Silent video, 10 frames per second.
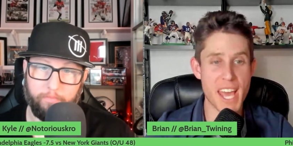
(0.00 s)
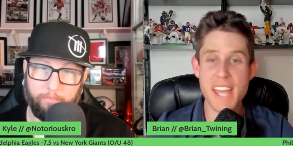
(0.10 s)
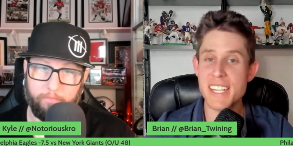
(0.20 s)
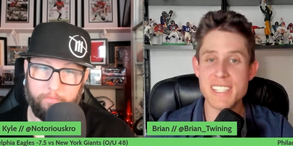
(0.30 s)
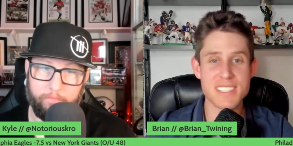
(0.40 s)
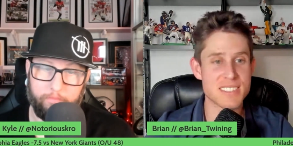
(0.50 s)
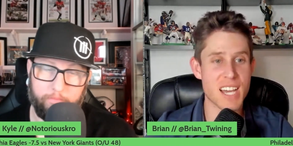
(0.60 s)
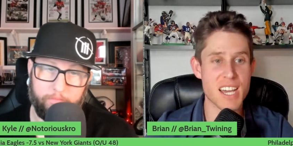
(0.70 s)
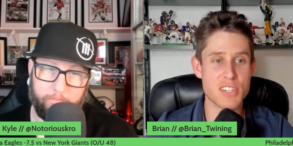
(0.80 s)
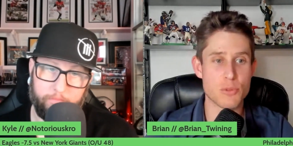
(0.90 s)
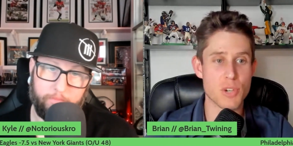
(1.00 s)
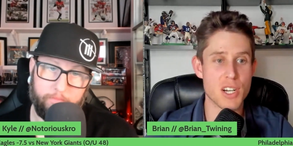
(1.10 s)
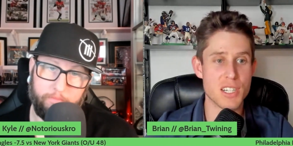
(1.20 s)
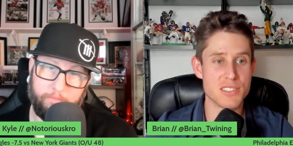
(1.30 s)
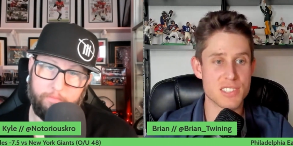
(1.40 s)
Speaker 1: any designed
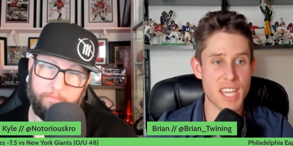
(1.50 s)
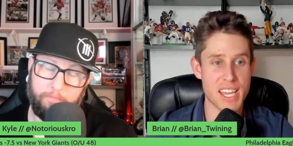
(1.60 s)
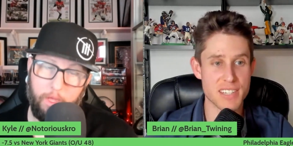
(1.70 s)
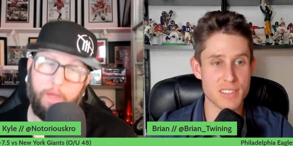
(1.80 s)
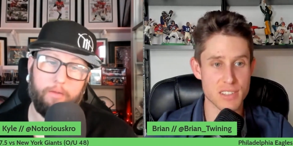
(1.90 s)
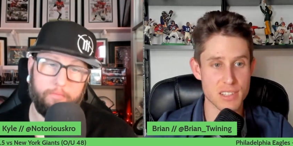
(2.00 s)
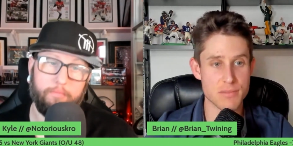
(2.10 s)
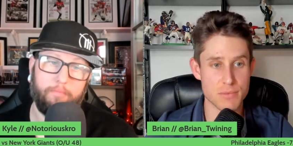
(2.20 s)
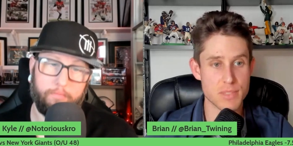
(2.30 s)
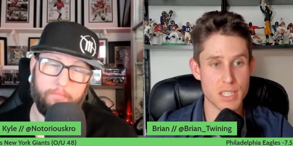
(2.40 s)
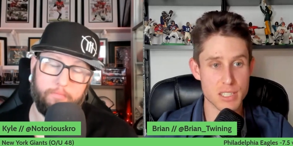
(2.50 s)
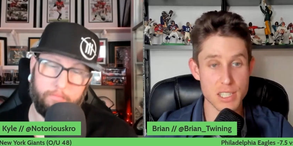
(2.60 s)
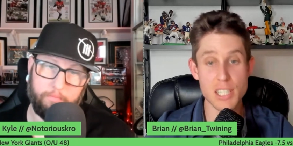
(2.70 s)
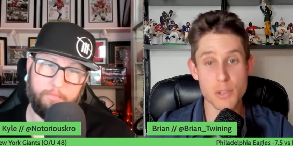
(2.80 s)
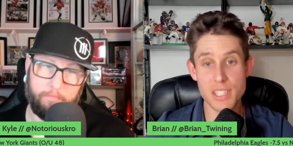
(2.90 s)
runs and yeah. l-
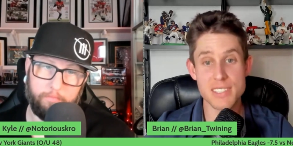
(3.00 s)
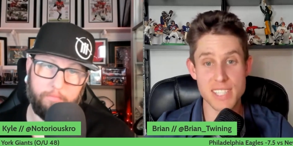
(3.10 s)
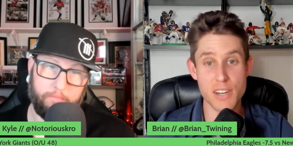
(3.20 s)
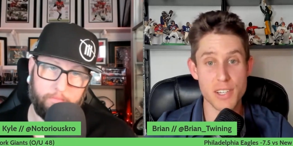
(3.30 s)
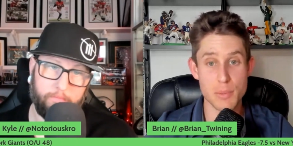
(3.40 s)
literally tell him